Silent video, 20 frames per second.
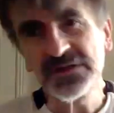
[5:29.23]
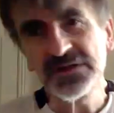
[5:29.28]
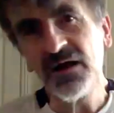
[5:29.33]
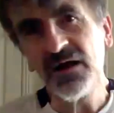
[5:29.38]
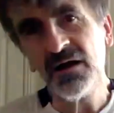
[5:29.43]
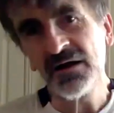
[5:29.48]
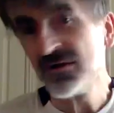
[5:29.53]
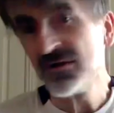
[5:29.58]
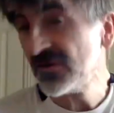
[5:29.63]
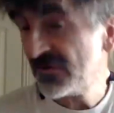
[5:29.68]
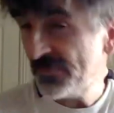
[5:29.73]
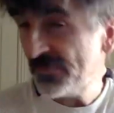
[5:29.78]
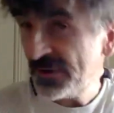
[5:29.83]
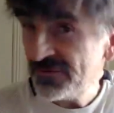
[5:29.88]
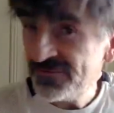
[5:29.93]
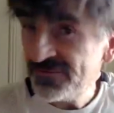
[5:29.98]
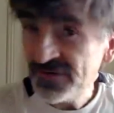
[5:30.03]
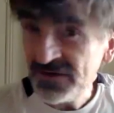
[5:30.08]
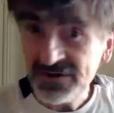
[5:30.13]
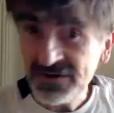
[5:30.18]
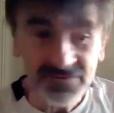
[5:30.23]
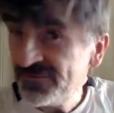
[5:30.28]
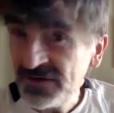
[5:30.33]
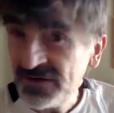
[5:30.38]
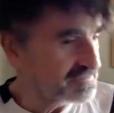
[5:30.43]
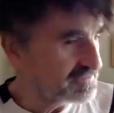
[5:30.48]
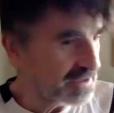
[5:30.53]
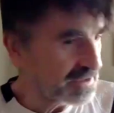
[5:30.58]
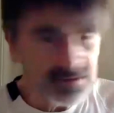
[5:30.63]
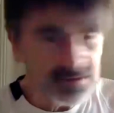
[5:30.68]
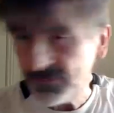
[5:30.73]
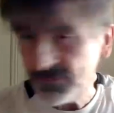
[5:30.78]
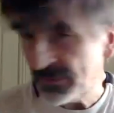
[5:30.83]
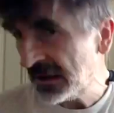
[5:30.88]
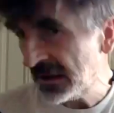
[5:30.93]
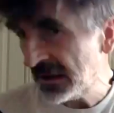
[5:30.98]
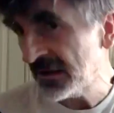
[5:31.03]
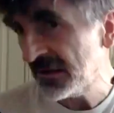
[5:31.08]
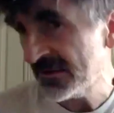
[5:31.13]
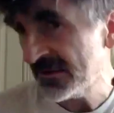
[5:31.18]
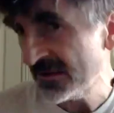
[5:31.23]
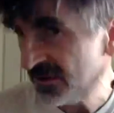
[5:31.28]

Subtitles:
I just spent 5 years taking the pills and